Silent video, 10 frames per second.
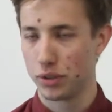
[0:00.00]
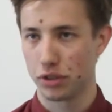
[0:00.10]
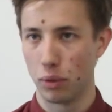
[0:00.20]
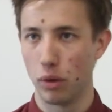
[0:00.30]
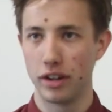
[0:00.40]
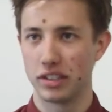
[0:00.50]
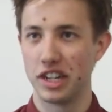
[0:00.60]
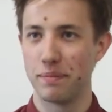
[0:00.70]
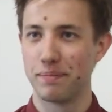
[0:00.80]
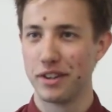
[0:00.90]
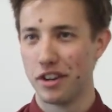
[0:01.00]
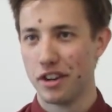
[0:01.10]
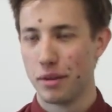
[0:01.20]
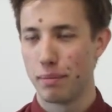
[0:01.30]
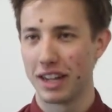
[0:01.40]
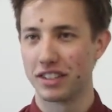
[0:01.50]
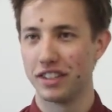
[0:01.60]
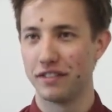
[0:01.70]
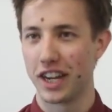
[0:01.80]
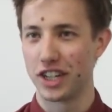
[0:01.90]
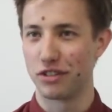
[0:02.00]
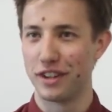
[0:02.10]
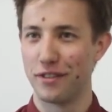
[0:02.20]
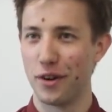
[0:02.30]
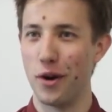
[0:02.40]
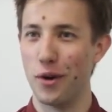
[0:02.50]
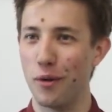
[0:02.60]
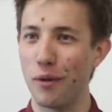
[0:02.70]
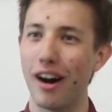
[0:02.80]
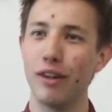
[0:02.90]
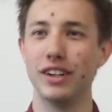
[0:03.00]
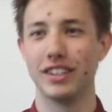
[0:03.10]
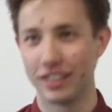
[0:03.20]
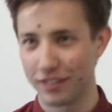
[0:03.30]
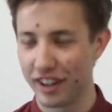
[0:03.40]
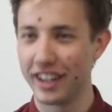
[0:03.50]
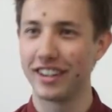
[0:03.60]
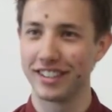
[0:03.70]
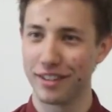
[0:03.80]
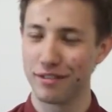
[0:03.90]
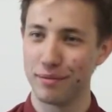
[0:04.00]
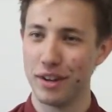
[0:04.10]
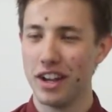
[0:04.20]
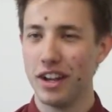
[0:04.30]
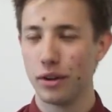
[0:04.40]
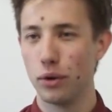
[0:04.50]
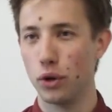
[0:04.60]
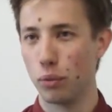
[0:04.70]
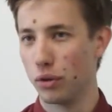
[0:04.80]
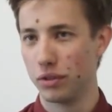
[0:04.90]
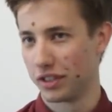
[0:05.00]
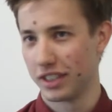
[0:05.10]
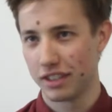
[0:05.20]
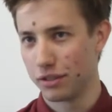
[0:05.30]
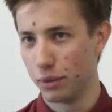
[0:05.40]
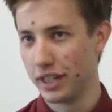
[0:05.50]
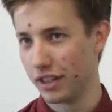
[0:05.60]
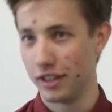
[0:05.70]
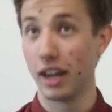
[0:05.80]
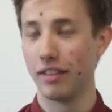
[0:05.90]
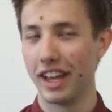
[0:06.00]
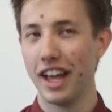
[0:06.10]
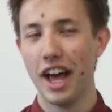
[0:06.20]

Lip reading: So I worked in a pasty factory for a while, which is funny because I'm from Cornwall, so that's all we do down there.